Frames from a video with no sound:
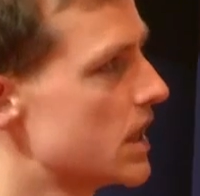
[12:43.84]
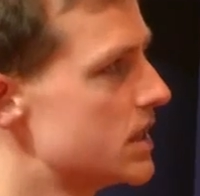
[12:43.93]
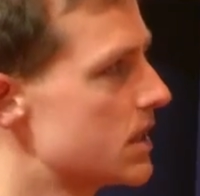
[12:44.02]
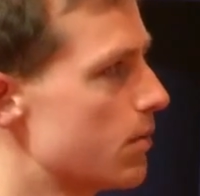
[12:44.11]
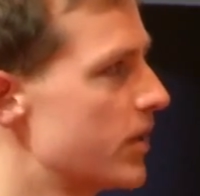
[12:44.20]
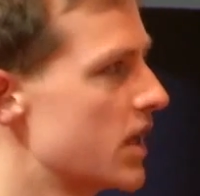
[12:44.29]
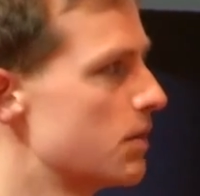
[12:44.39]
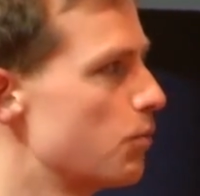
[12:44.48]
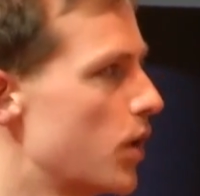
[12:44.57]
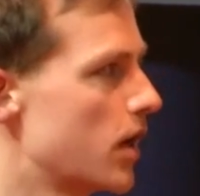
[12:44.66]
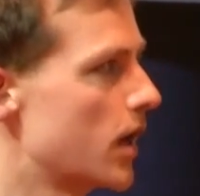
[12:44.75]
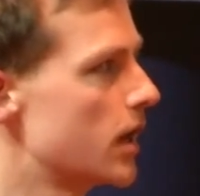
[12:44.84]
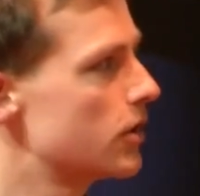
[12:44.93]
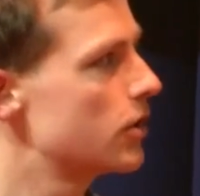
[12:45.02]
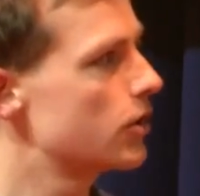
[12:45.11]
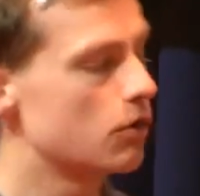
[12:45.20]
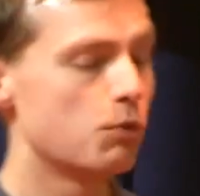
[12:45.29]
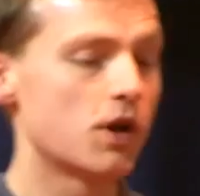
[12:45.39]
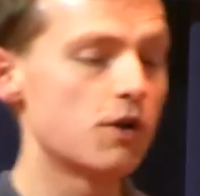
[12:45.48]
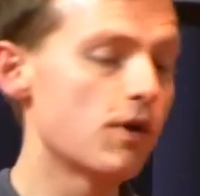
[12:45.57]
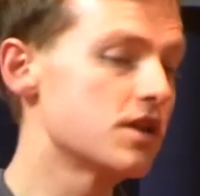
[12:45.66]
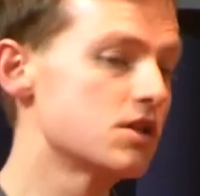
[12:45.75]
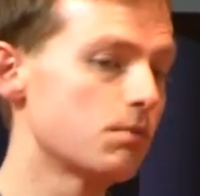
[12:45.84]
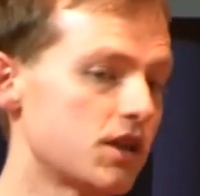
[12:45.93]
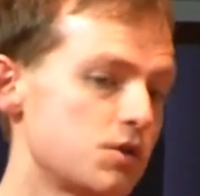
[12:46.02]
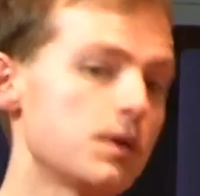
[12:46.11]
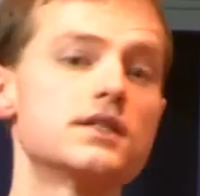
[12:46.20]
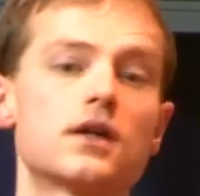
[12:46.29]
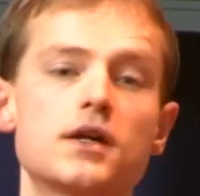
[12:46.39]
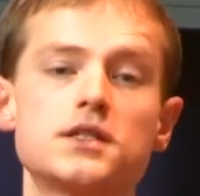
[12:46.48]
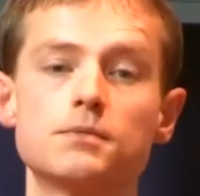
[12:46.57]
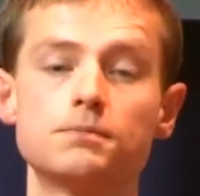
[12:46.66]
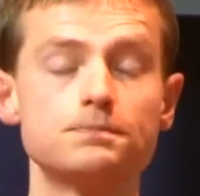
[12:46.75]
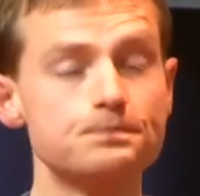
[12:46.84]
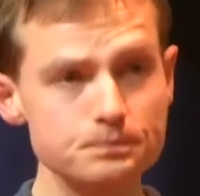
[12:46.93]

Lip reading: say something in when I render my tweet item